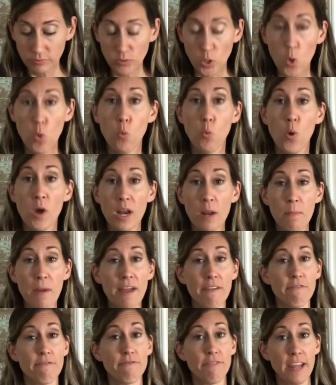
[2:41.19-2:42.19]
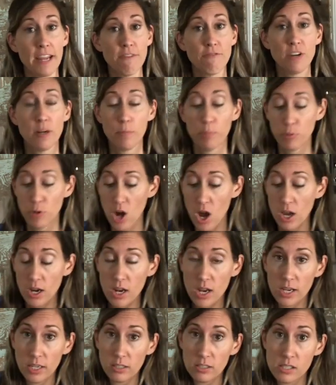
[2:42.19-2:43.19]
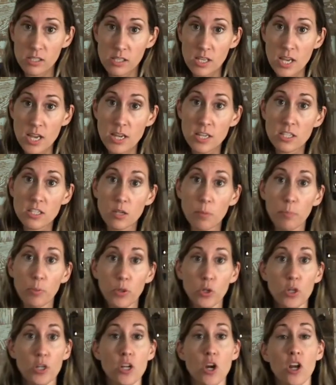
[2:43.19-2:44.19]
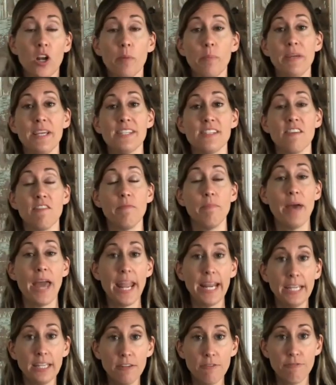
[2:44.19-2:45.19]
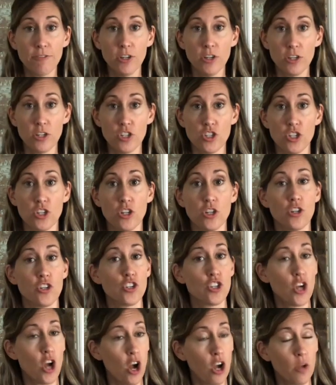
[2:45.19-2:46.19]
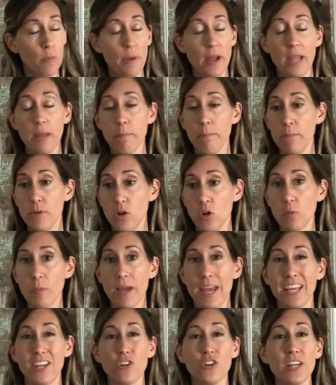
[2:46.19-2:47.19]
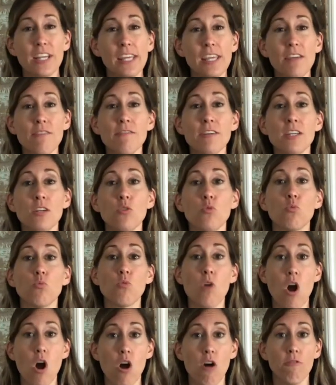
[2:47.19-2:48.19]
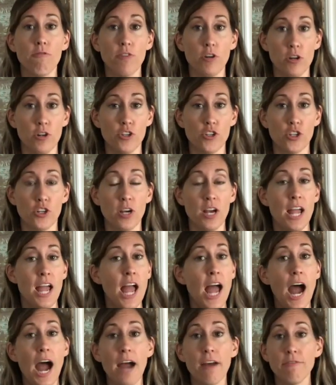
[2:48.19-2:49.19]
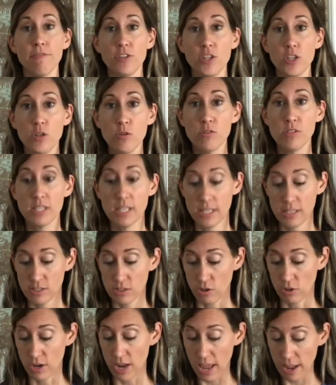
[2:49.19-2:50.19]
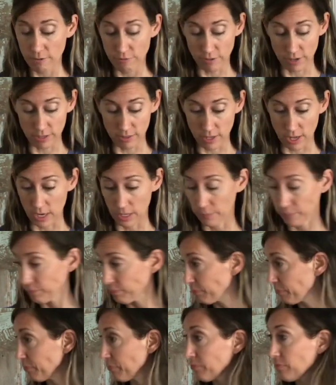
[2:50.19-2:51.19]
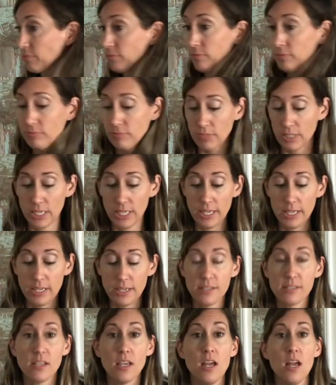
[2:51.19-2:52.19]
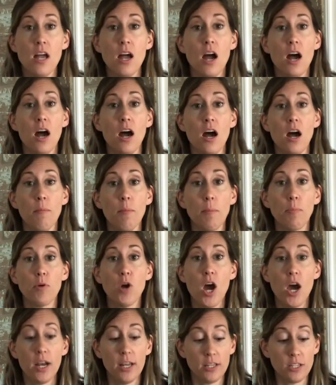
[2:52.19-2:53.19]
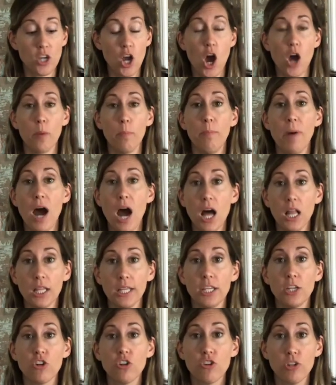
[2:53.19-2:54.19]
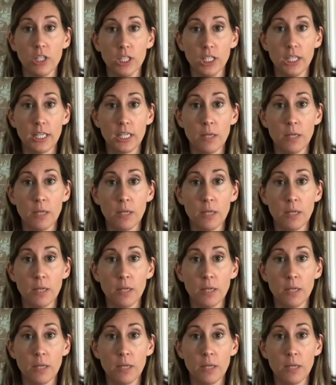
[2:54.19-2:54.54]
One of my favorite products to put on a piece of painted furniture, chalk paint, milk paint, or even raw furniture, I've used this on everything, is a product called polyacrylic.